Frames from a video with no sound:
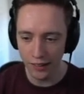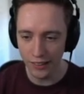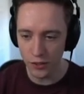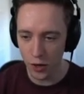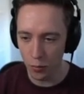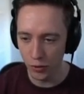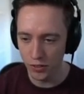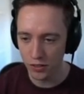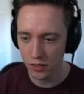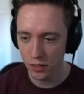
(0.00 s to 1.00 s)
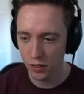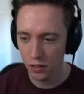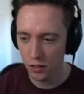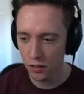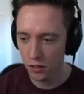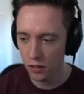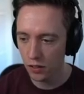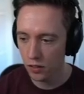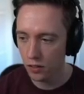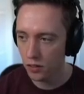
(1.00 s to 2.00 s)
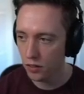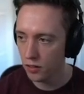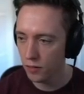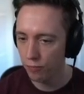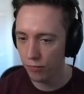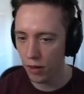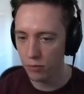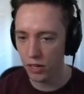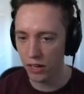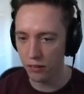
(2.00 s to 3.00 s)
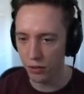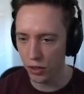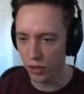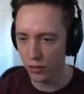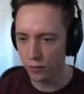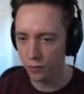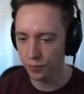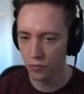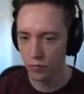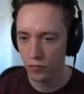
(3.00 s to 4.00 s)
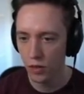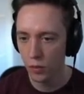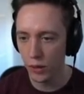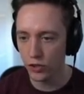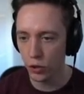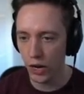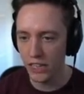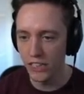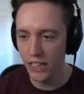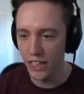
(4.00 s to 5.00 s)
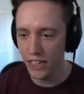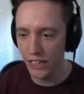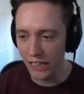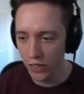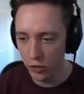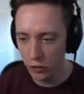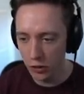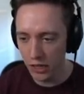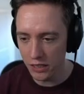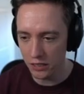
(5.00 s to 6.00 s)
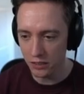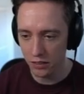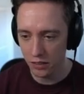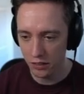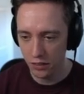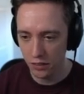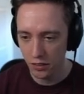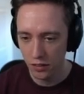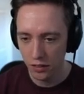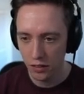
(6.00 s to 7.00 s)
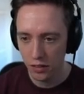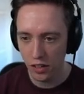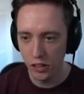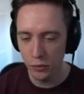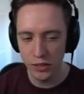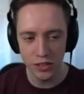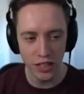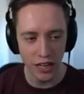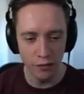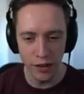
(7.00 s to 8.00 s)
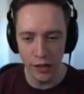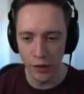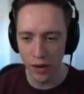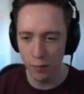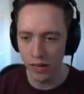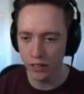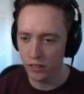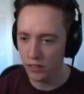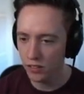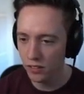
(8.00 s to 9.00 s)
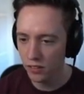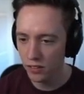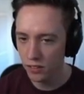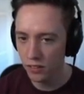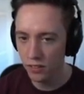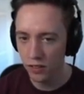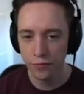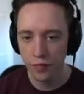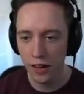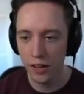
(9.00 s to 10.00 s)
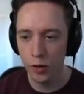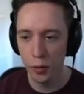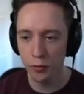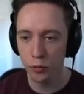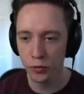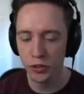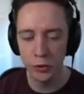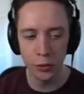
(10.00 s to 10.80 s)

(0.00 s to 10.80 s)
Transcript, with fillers: Let's go, boys. taking these back. I'm taking everything. Wait, so I didn't need to loot this? Are you insane, video game makers? I could have continued